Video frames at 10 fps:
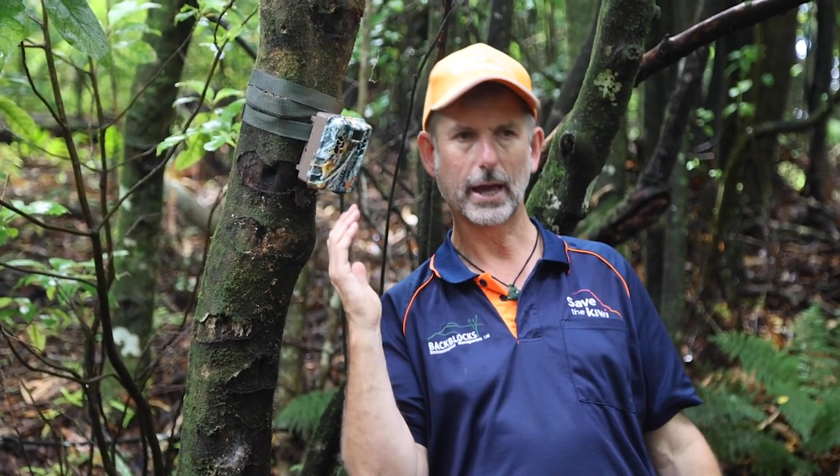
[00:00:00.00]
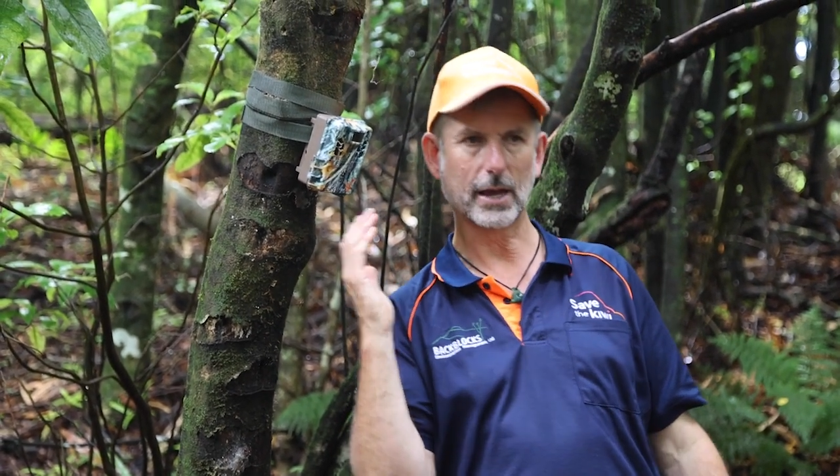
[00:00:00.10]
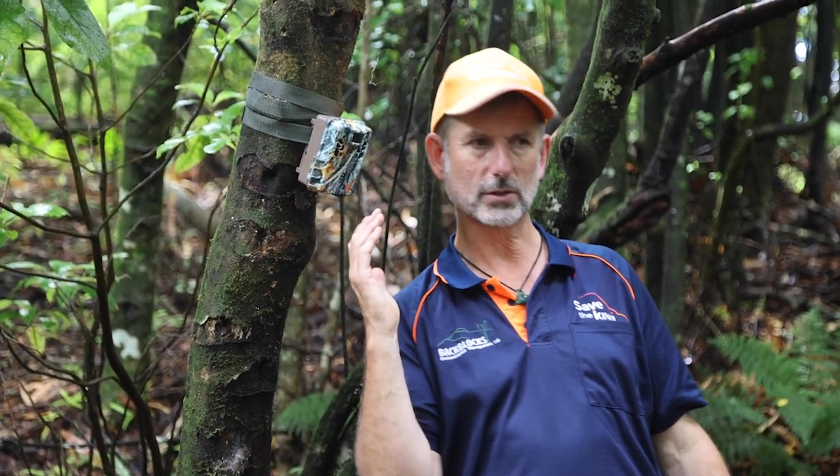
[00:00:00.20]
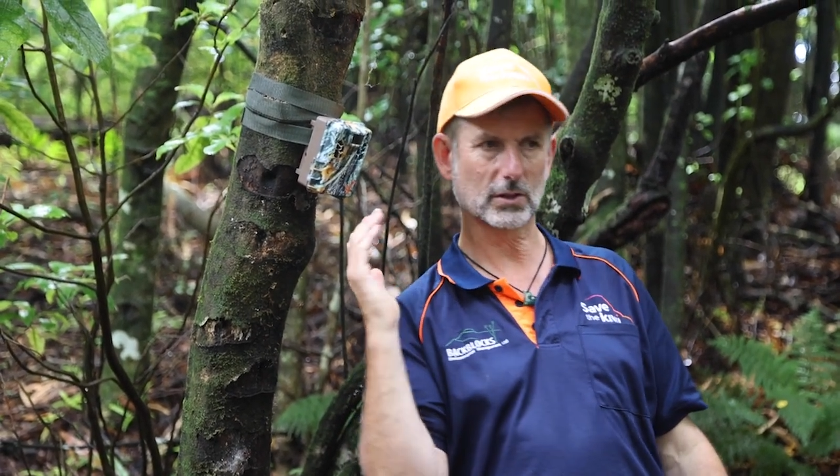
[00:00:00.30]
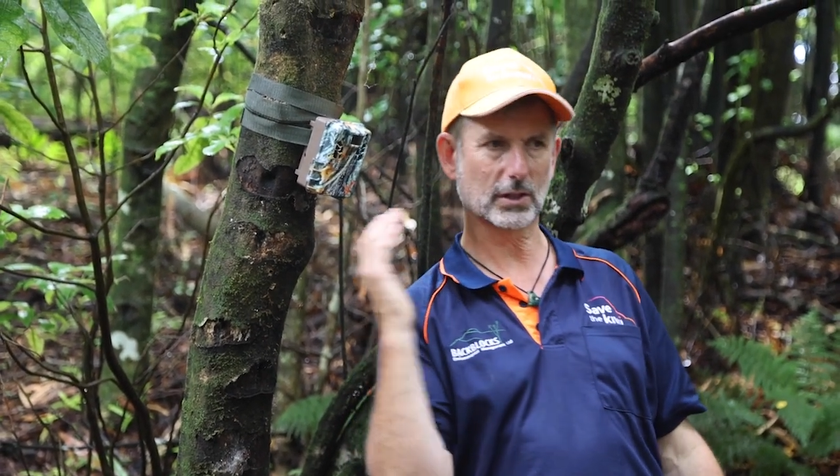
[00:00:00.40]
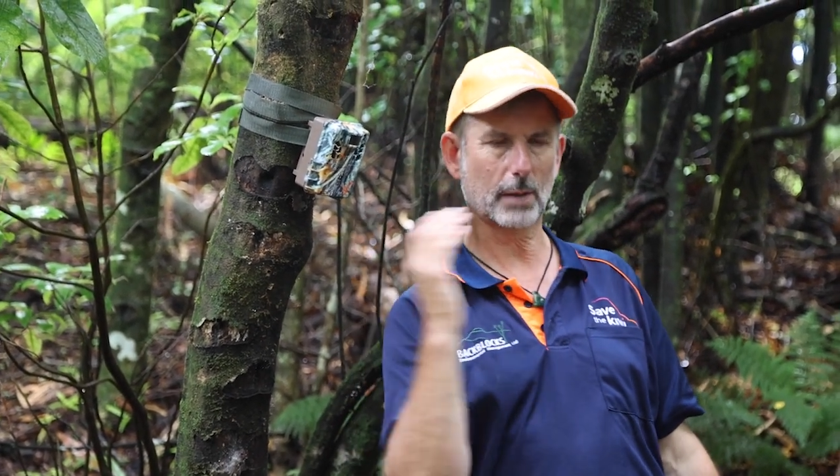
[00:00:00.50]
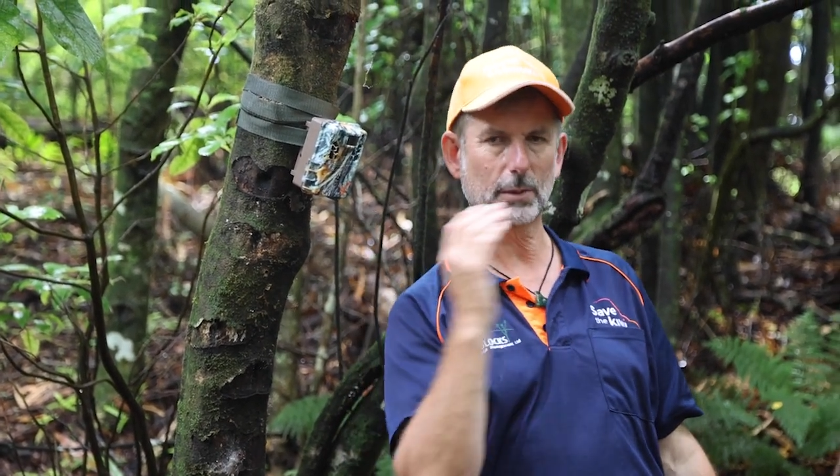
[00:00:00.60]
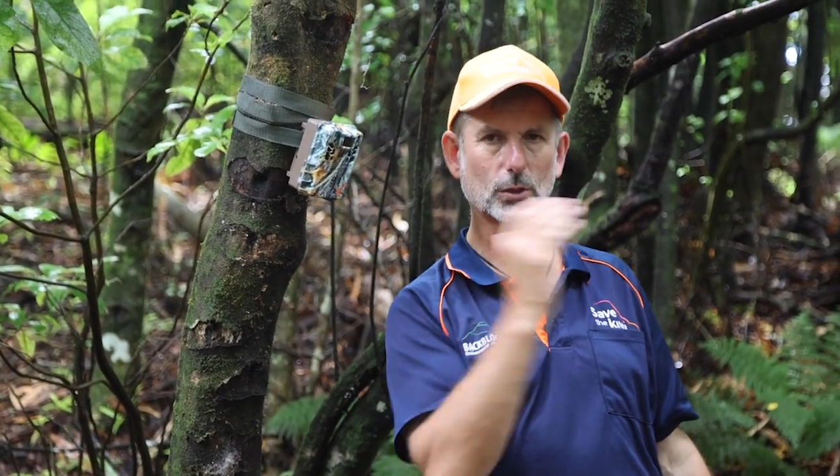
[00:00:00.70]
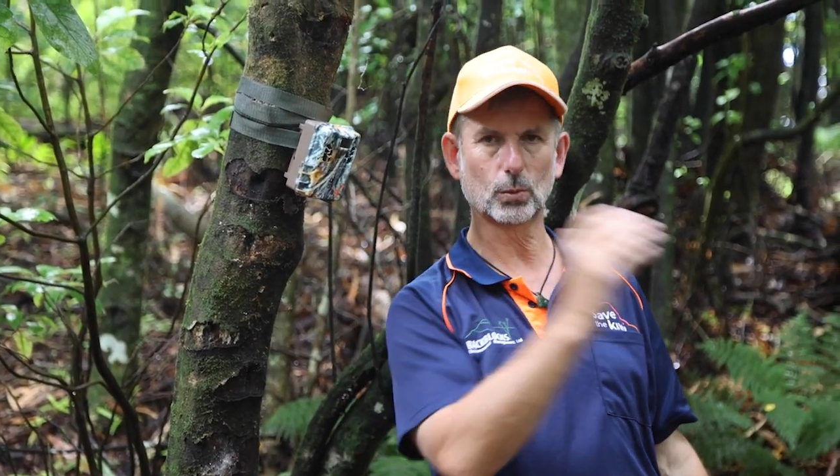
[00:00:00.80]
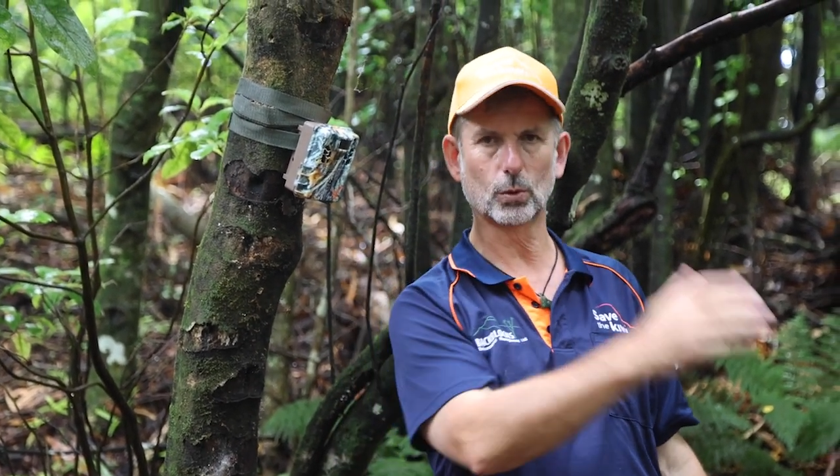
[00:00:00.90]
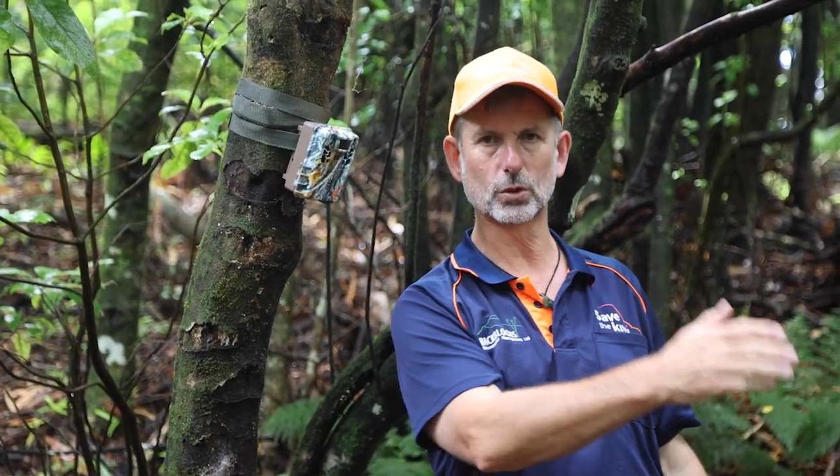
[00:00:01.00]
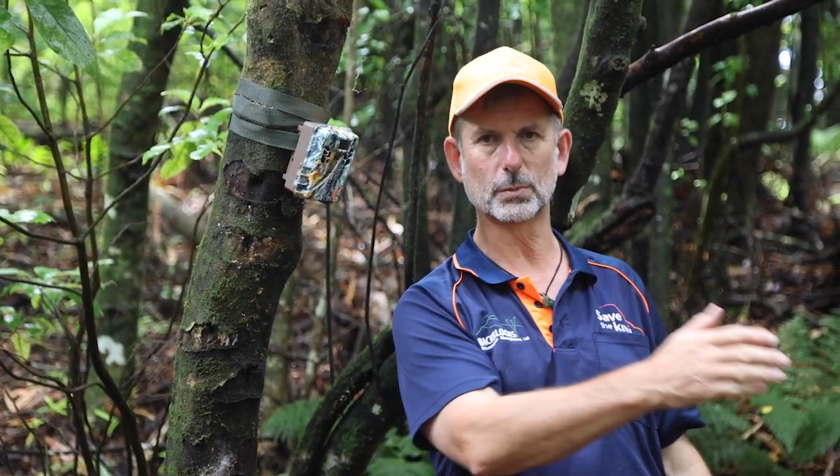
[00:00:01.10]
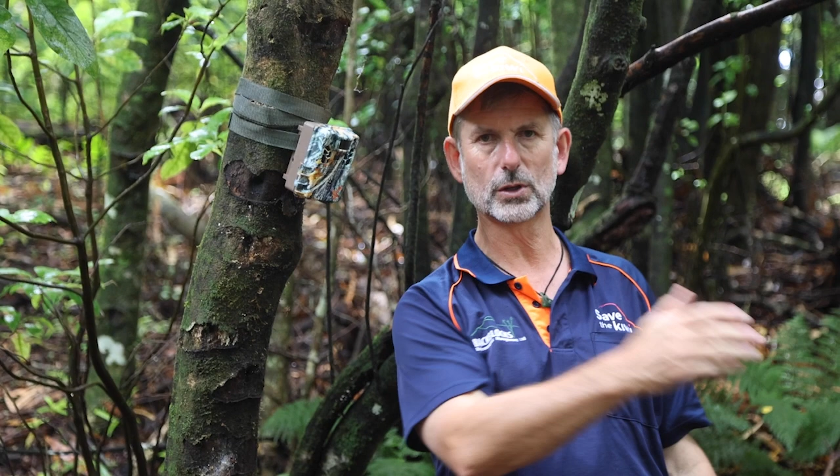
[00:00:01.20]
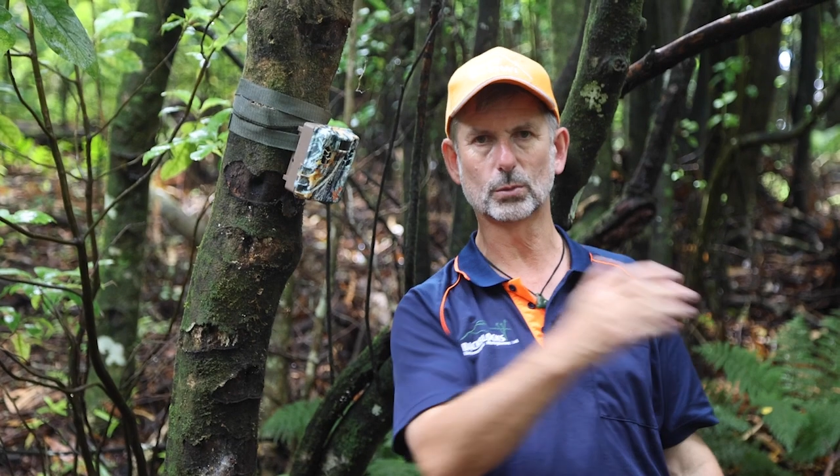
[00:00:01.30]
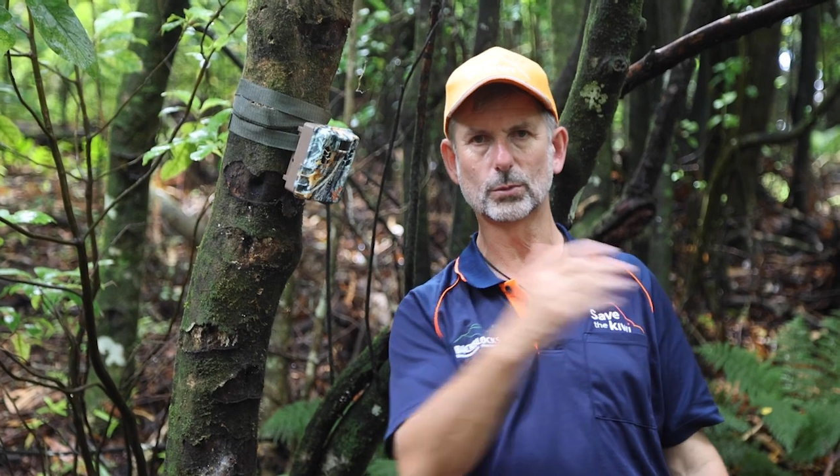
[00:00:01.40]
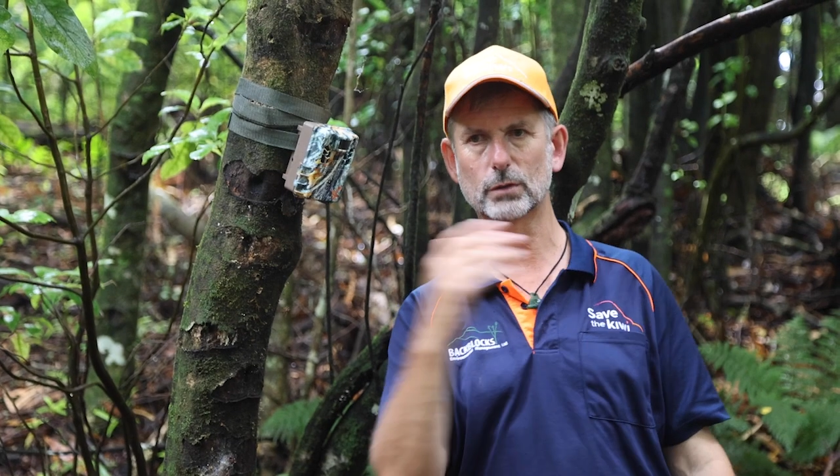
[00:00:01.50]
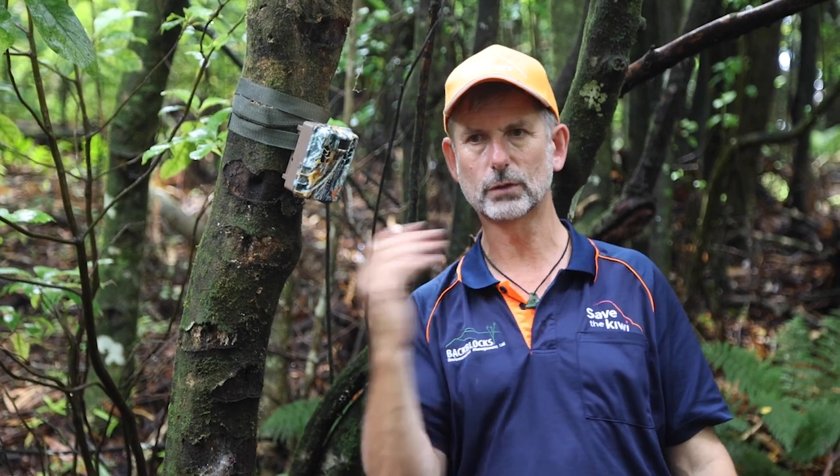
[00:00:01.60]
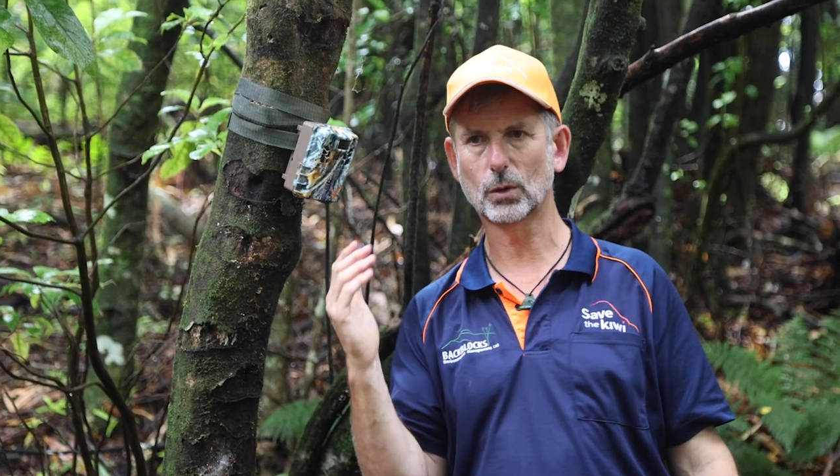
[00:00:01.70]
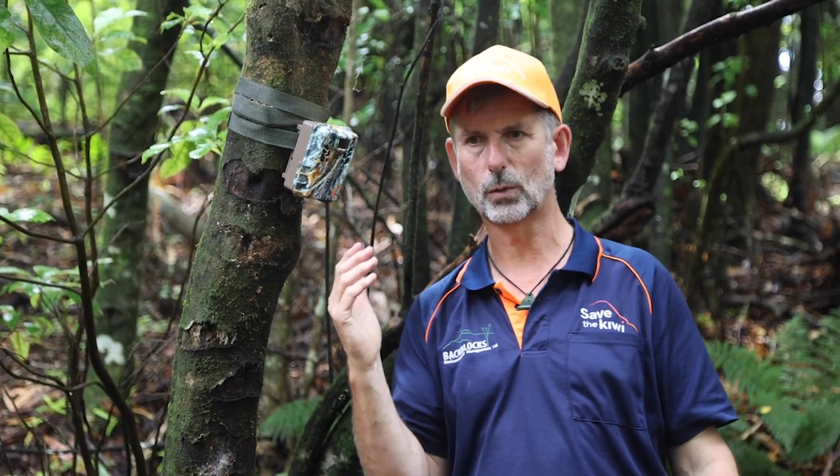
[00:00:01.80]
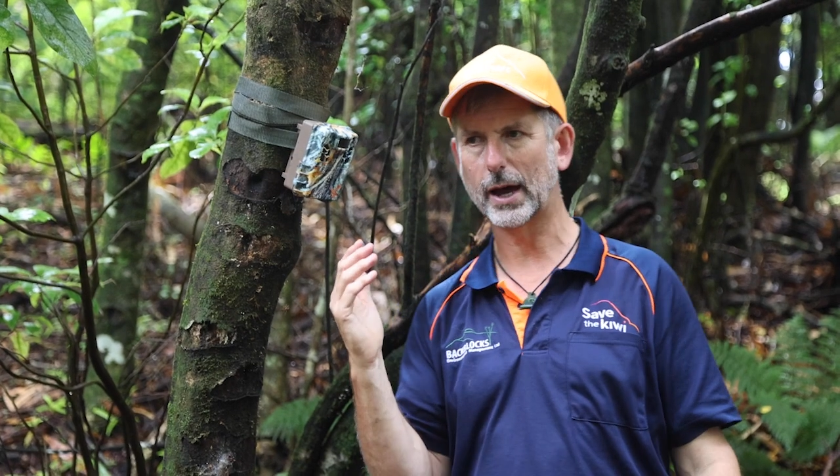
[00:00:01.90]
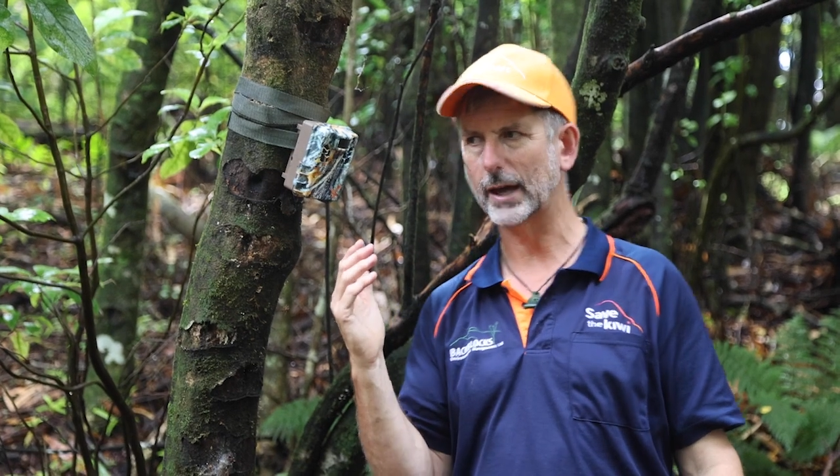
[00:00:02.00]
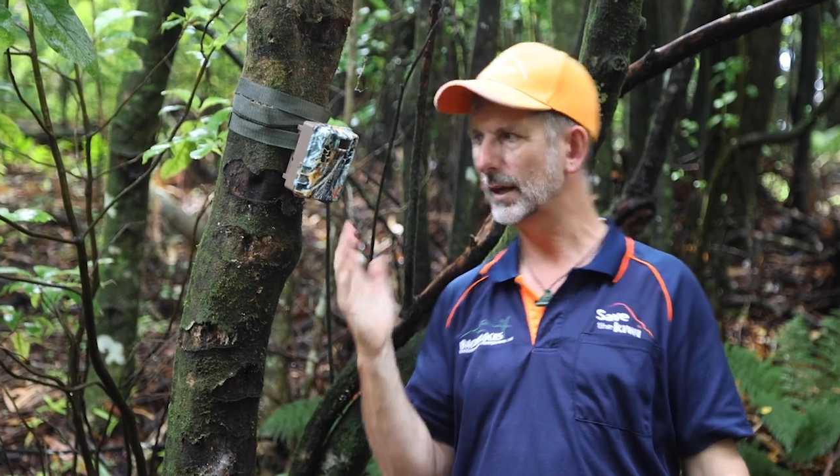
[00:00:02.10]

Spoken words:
as it's coming towards me or moving away.